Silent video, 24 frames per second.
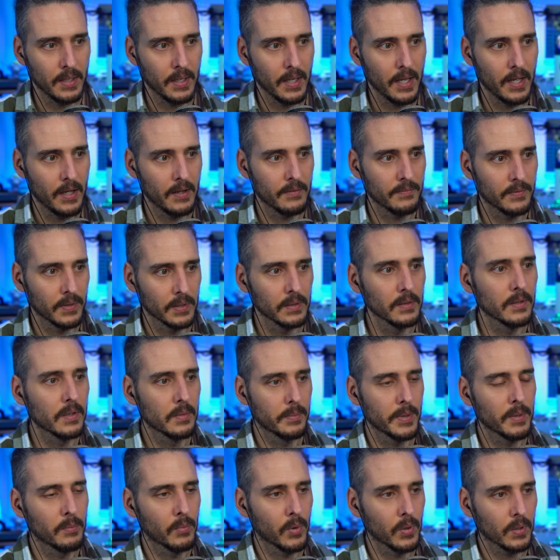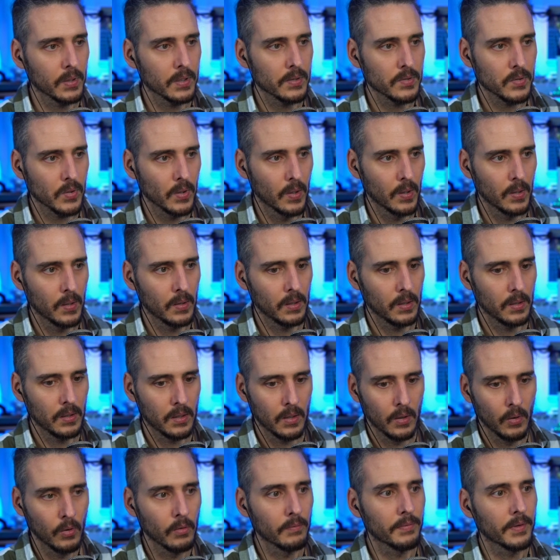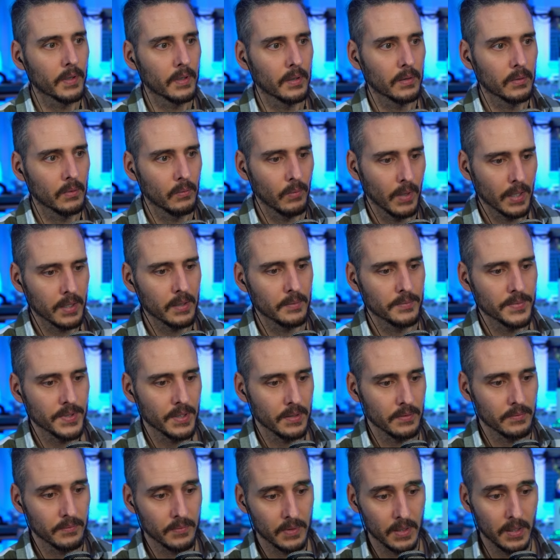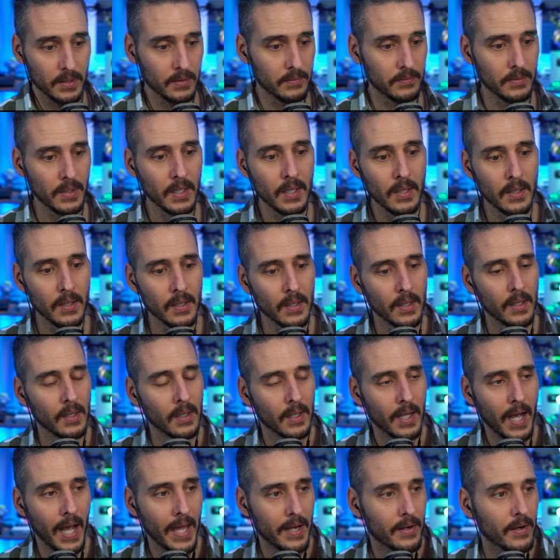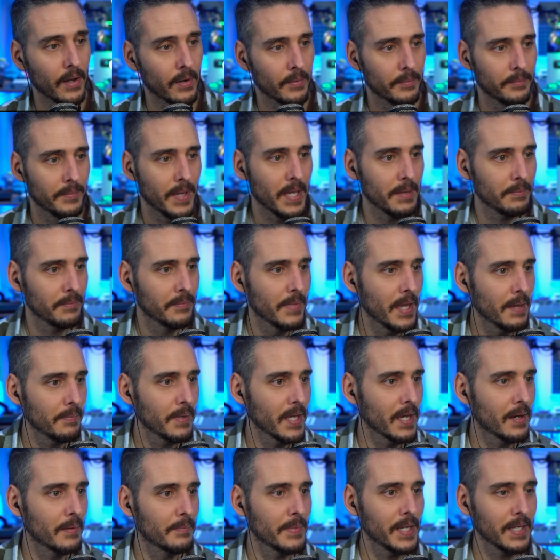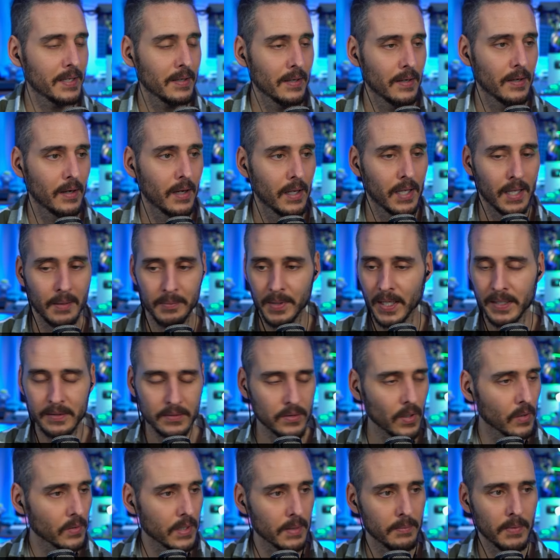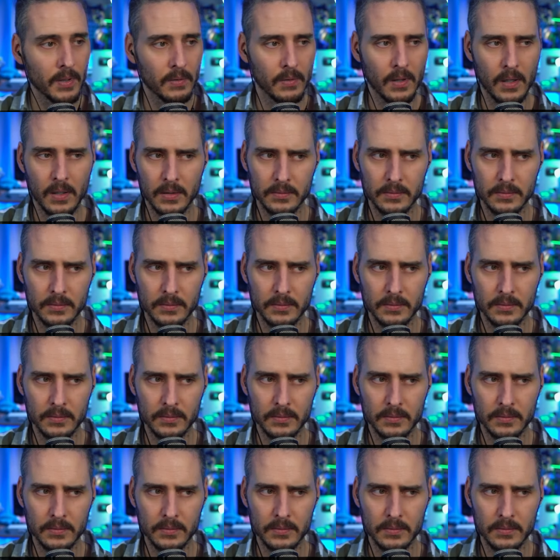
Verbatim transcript: have a little bit more control over what comes in. And I don't know, may, maybe I'm making it all up. Like don't get me wrong,